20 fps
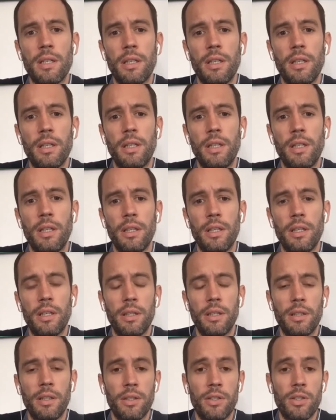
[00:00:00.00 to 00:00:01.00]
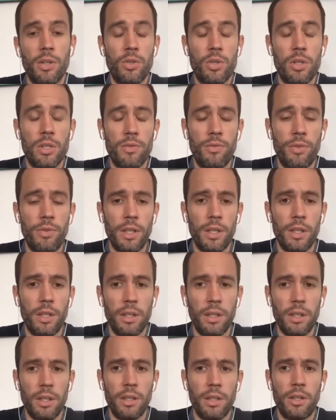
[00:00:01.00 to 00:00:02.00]
in the social sphere,
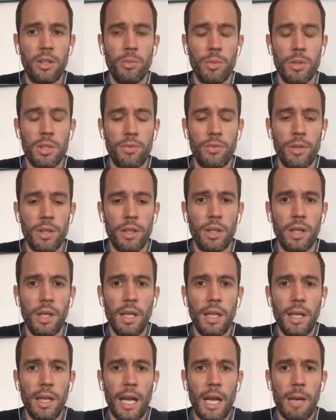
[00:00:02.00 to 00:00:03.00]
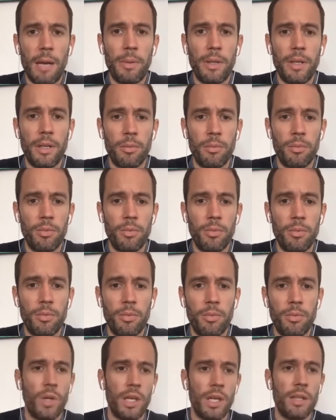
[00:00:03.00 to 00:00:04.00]
in the human sphere, happen due
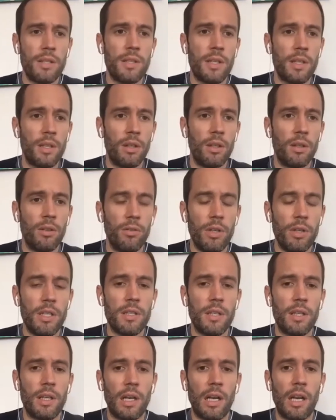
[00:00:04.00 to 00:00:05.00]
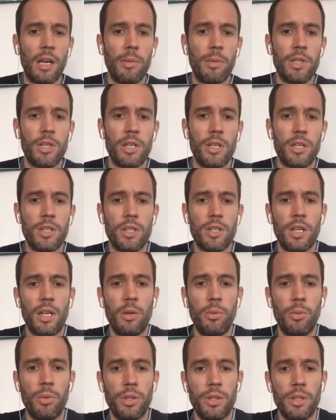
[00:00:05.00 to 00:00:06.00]
to any singular reason. And climate change,
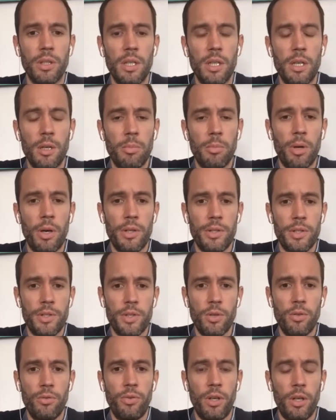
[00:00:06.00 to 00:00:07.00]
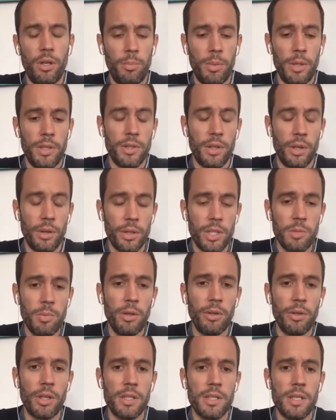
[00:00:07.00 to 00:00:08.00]
I would posit so far based on our
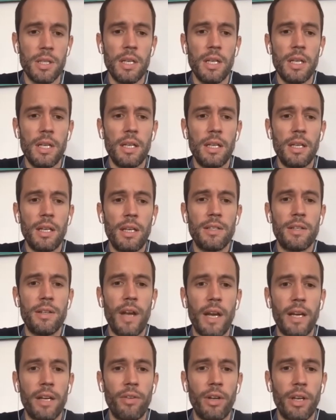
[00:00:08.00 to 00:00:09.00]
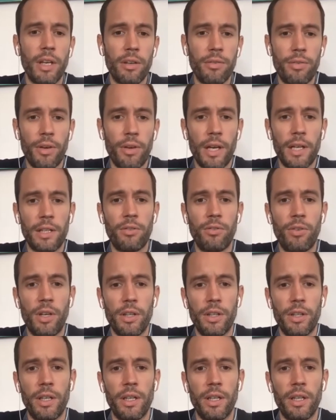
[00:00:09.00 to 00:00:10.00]
experience, is an aggravating factor
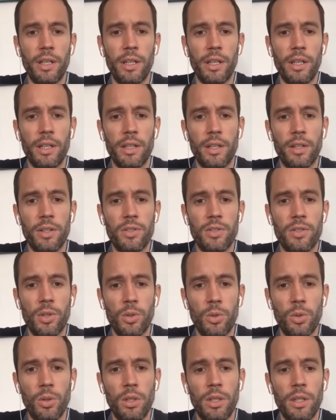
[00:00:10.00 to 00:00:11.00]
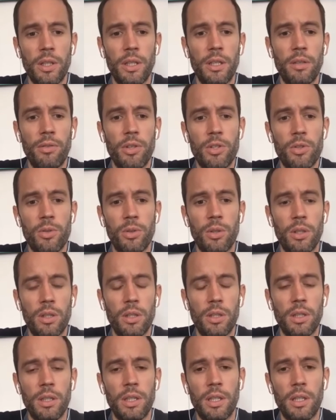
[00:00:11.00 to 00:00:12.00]
rather than a sole
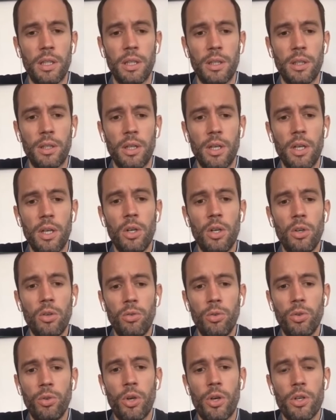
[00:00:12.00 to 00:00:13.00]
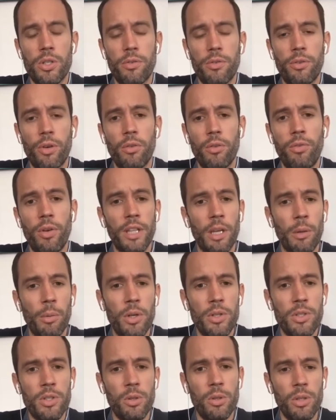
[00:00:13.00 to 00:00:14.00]
individual root cause of conflict. I would
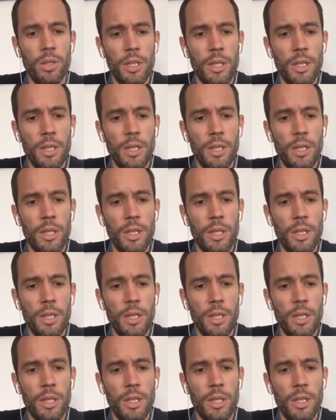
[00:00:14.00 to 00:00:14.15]
also